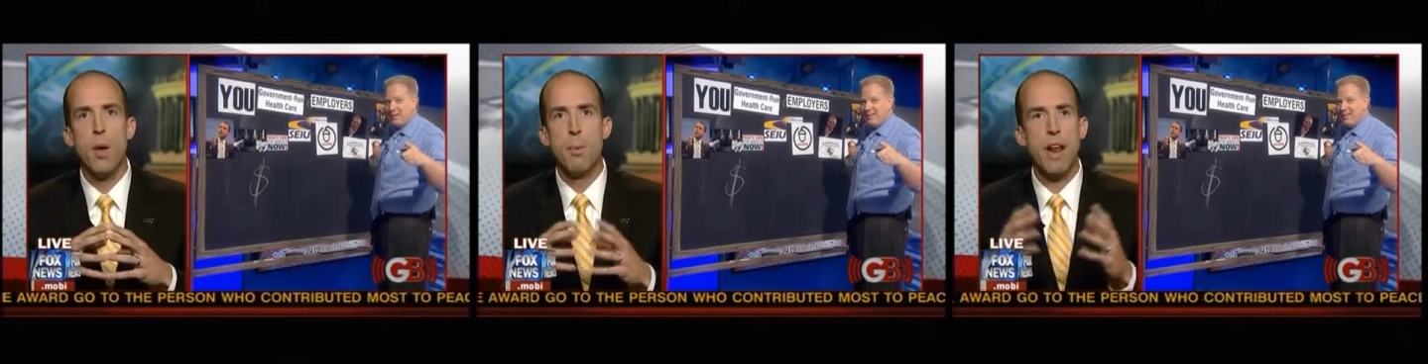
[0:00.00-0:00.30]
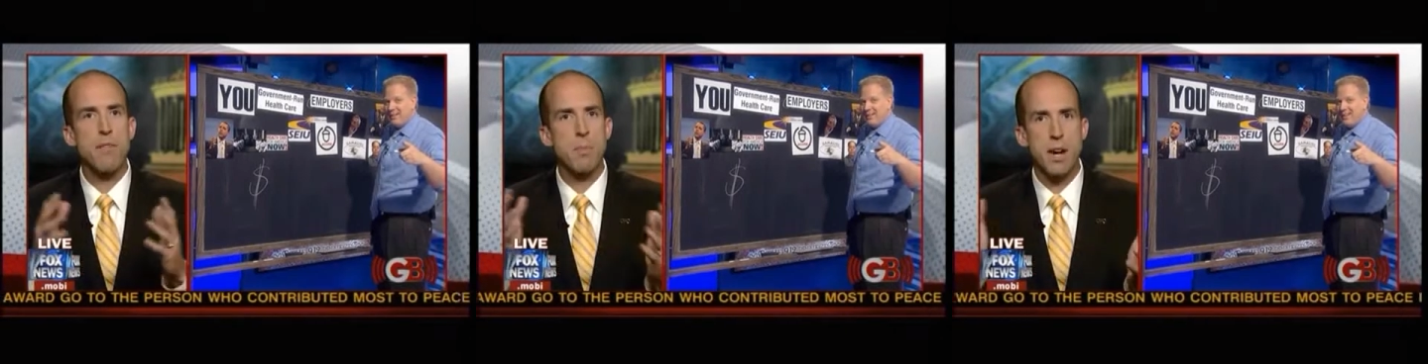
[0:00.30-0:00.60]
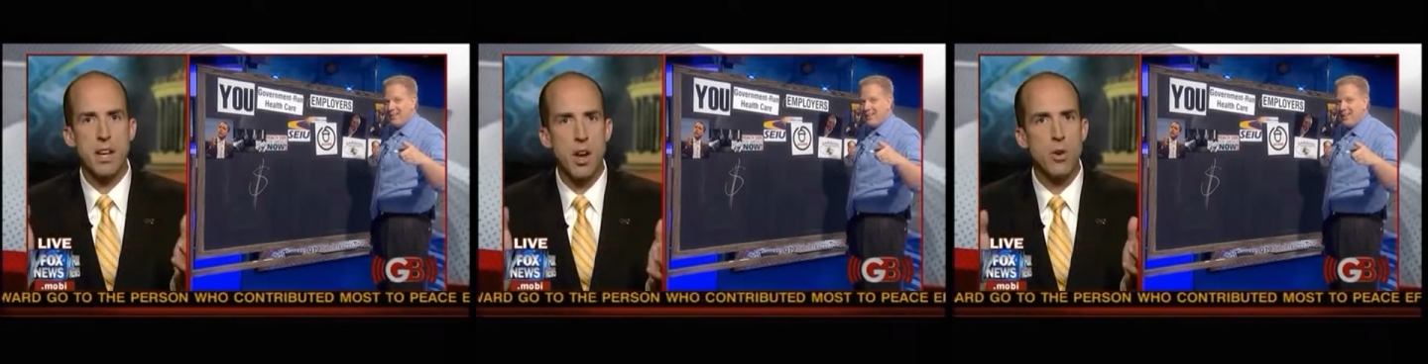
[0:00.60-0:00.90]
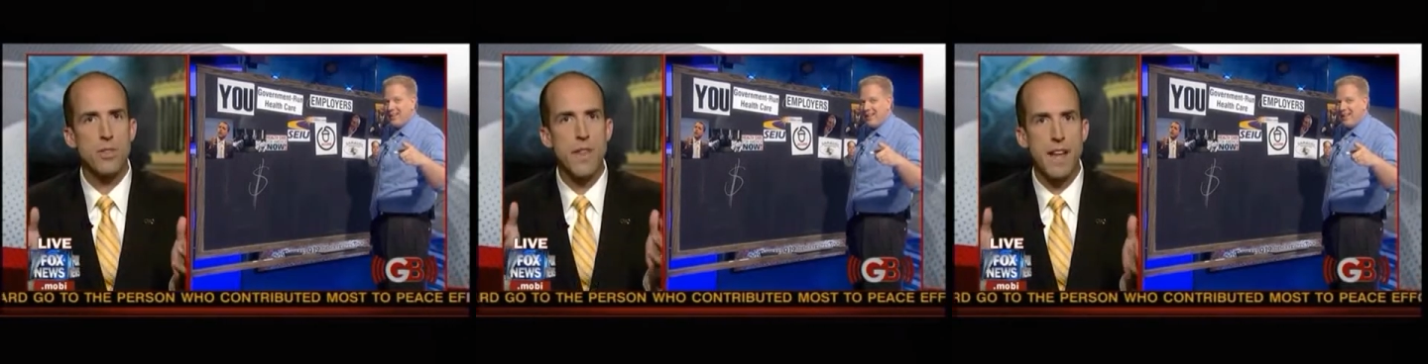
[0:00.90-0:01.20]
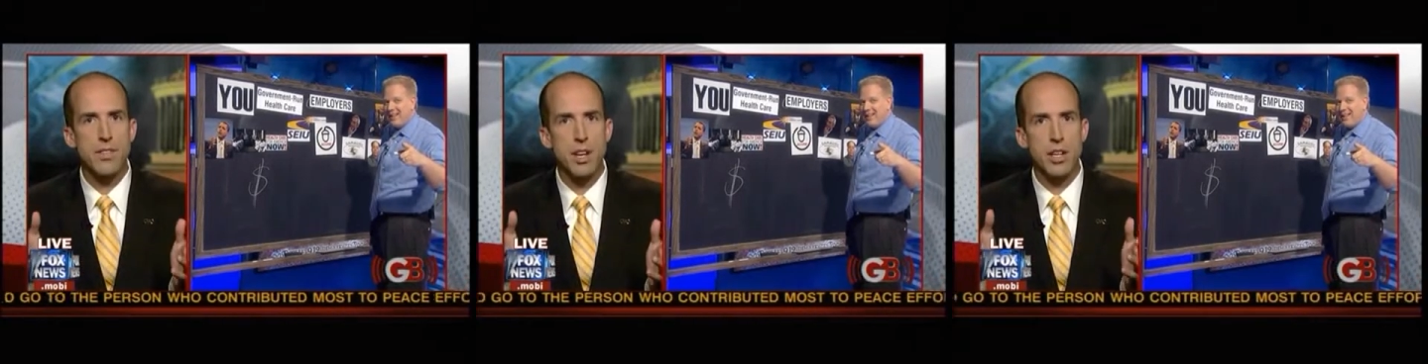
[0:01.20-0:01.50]
But everybody knows that
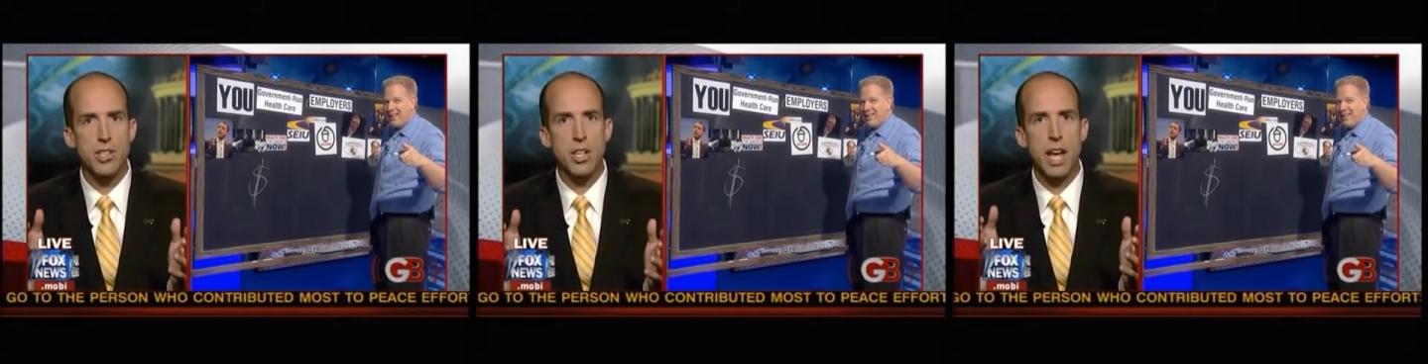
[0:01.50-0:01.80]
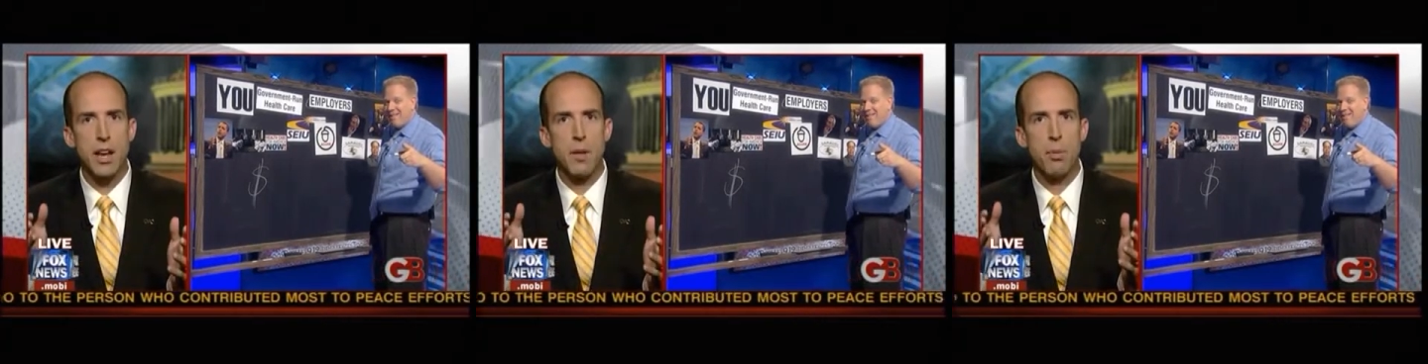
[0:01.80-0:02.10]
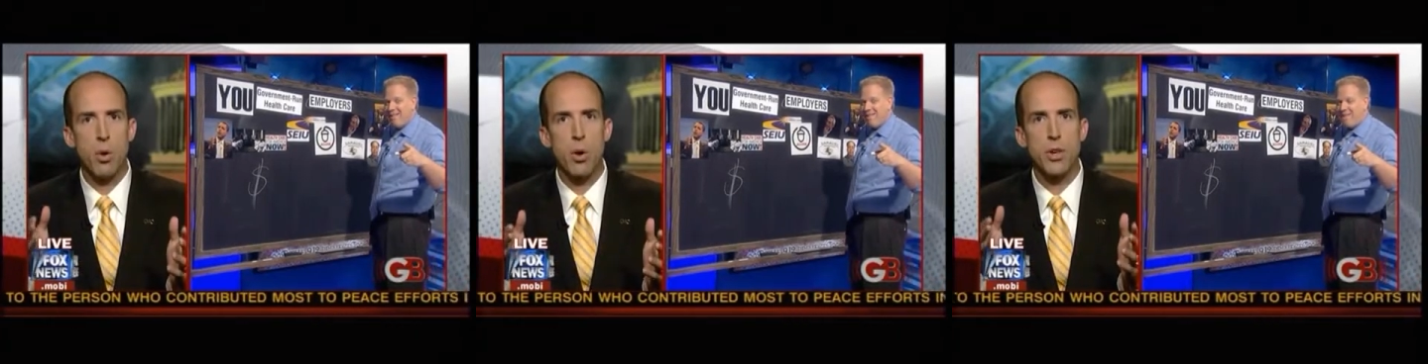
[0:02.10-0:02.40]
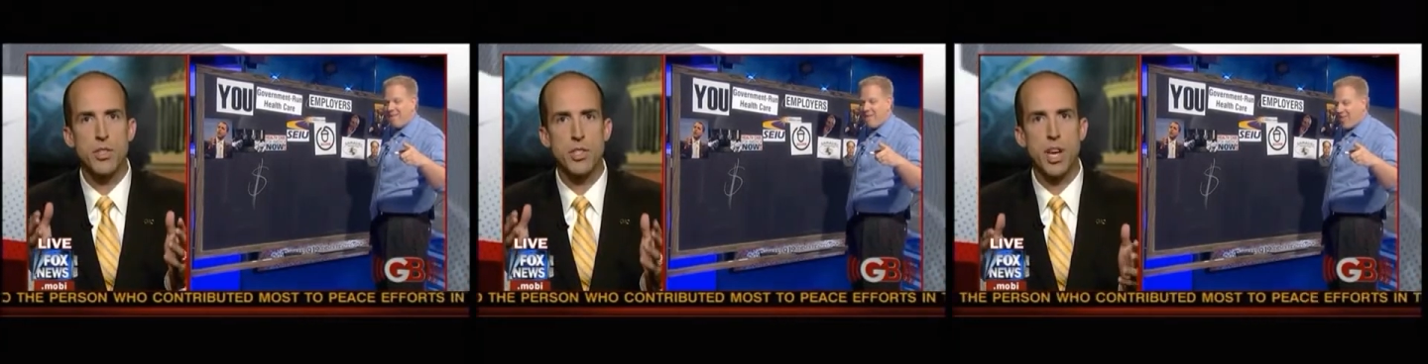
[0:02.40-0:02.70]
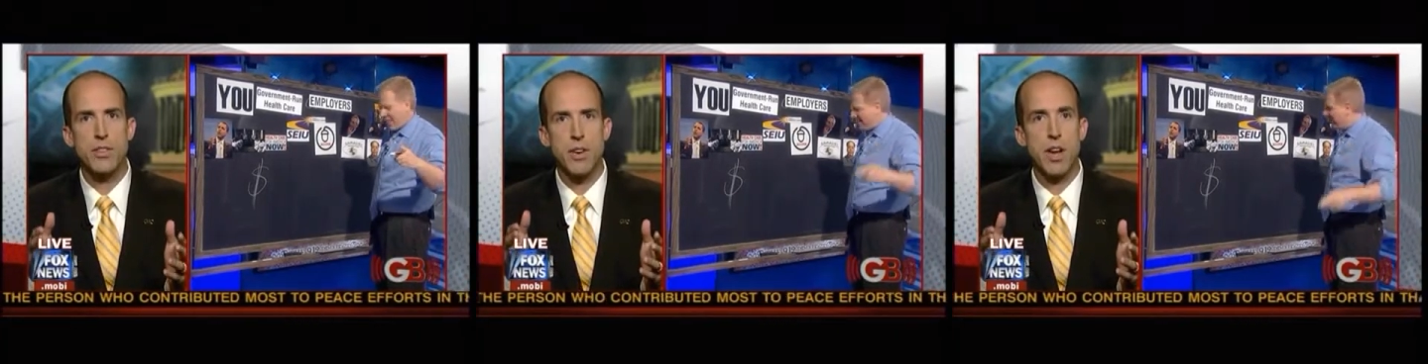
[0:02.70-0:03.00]
that's going to get employers to
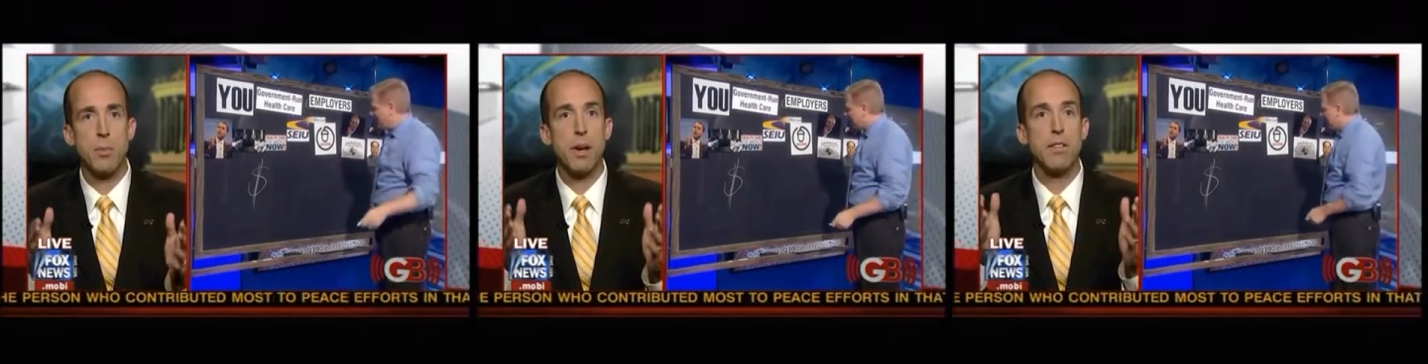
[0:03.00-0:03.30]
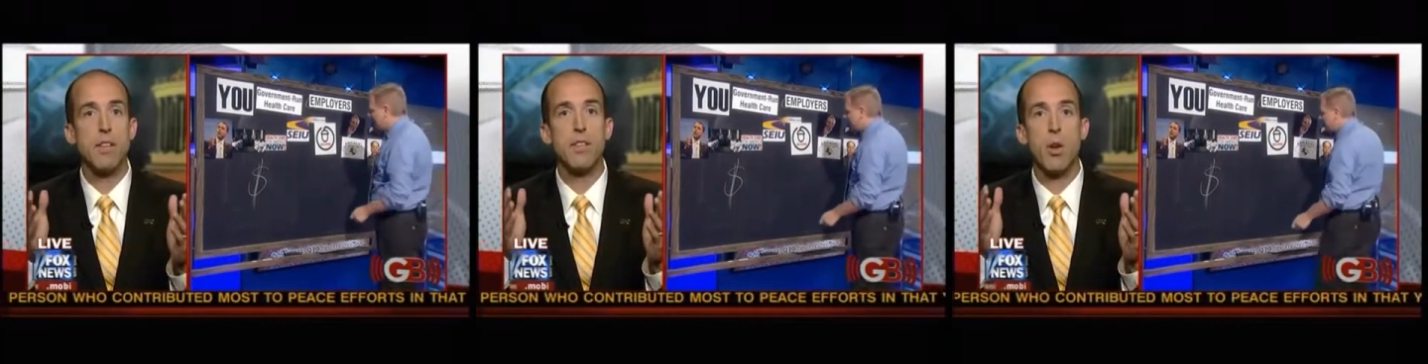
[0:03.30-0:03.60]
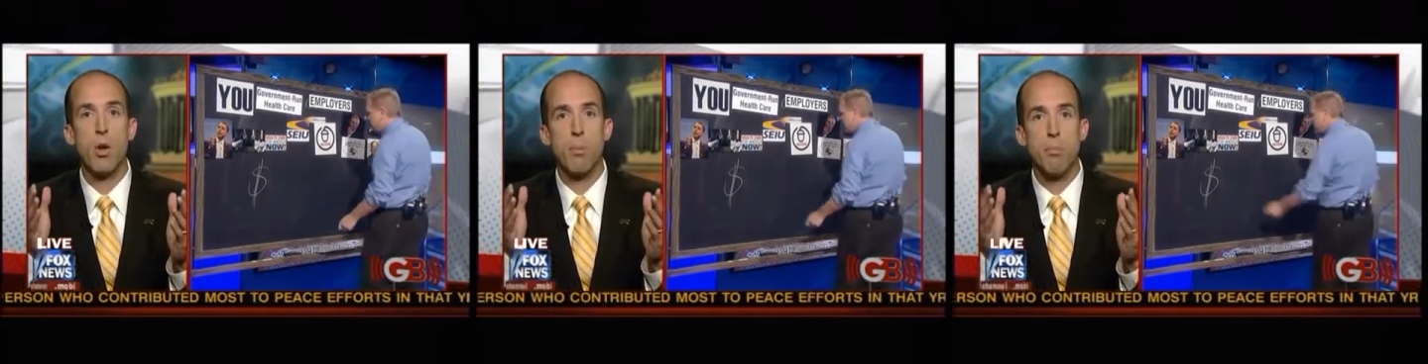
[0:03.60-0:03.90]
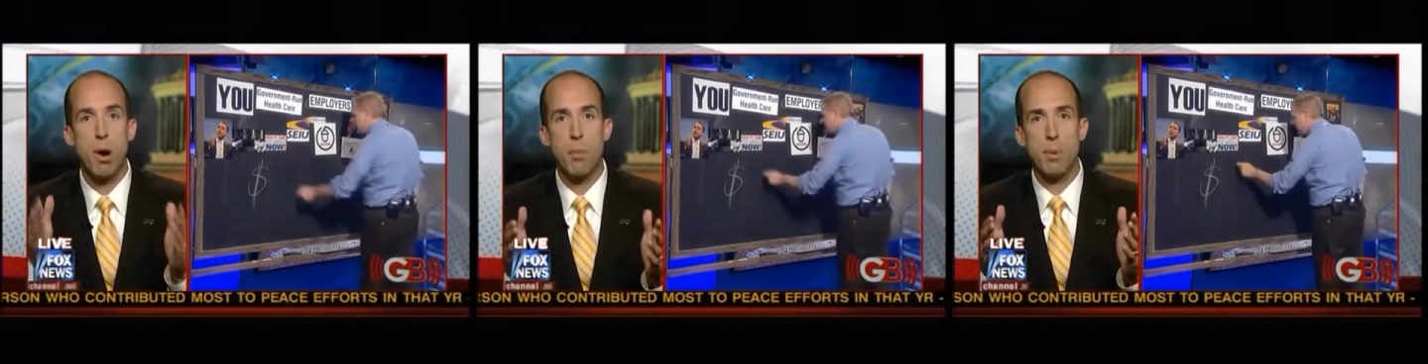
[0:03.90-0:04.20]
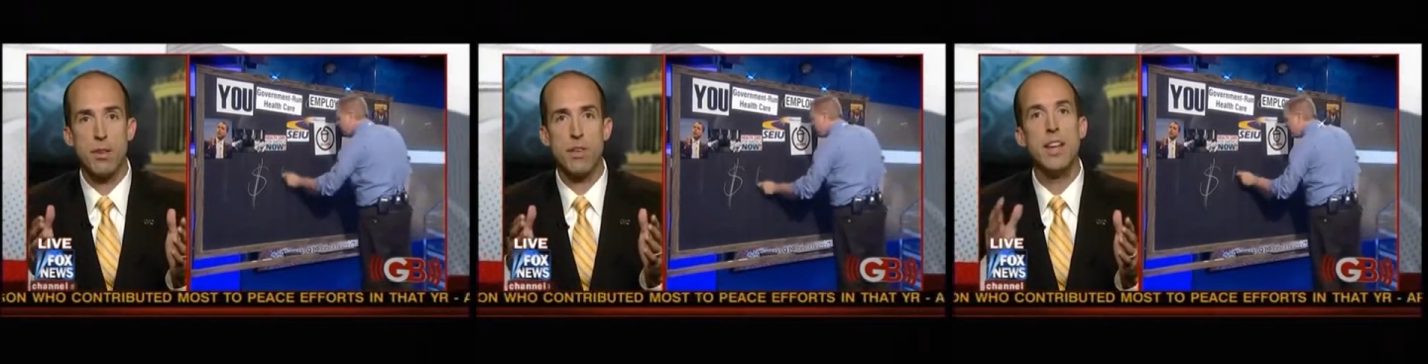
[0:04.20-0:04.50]
change their health plans. That's the whole
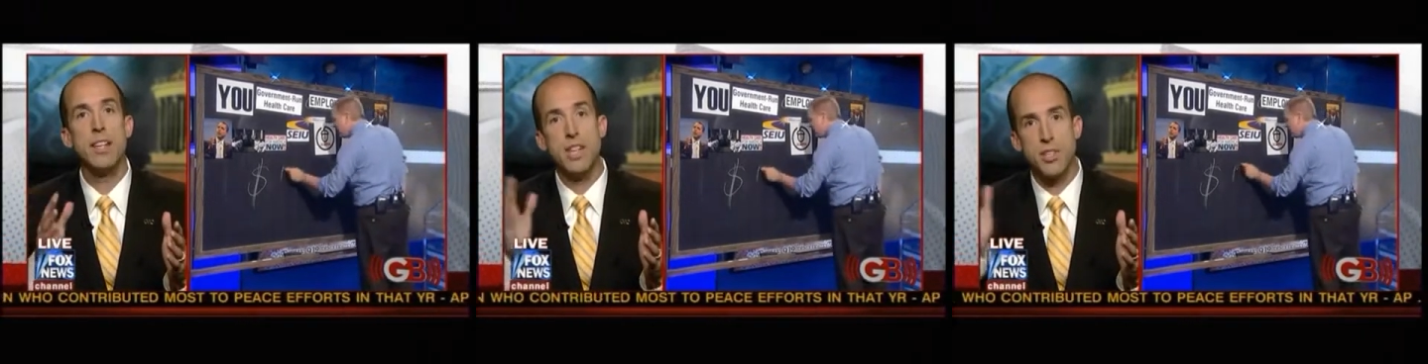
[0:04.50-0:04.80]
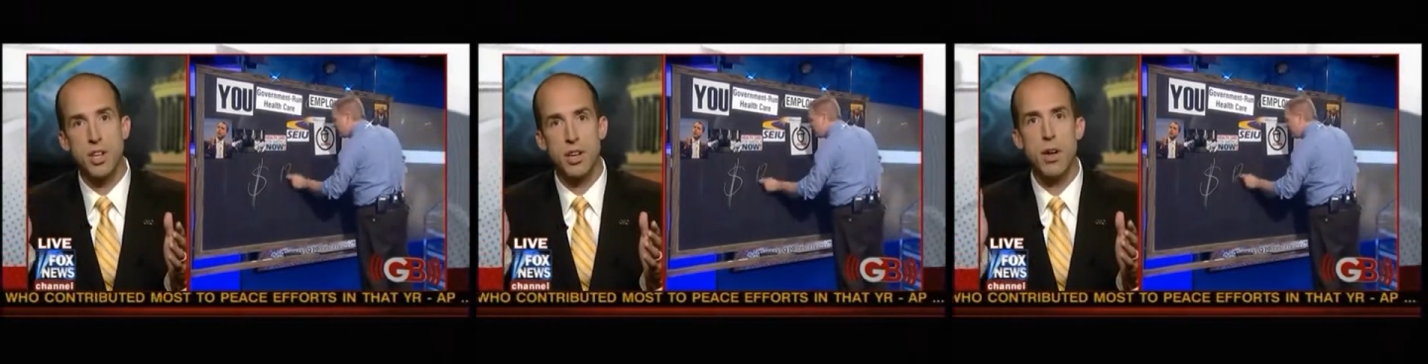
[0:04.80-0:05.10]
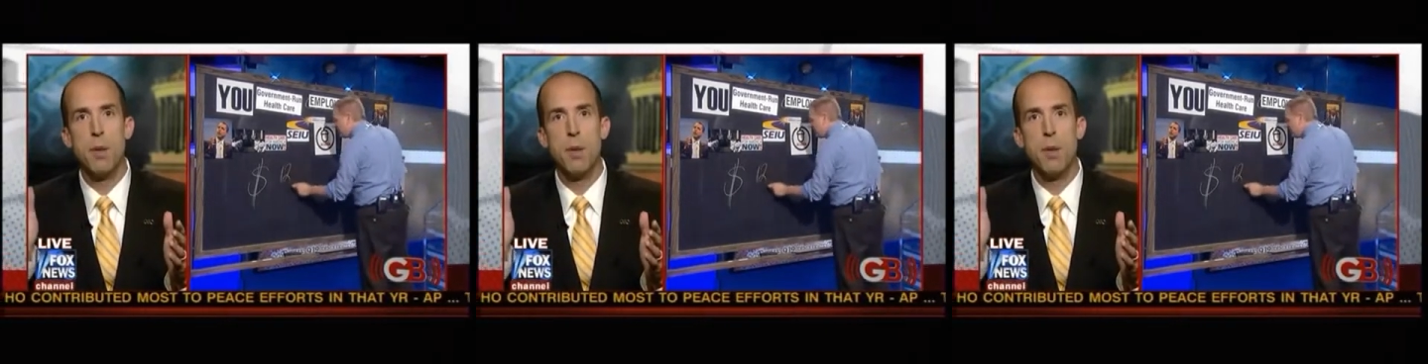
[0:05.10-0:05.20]
purpose, in addition,